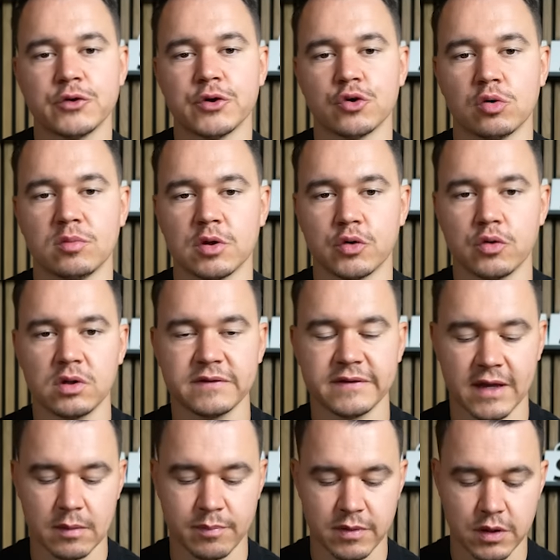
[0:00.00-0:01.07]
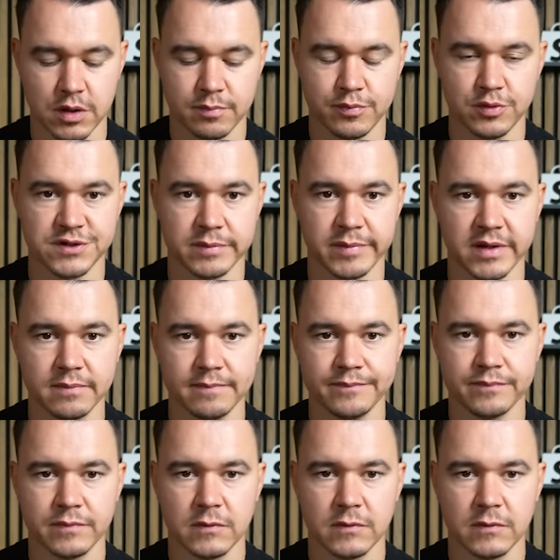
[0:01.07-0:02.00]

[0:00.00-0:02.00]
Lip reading: to your normal Google tab, you put them in,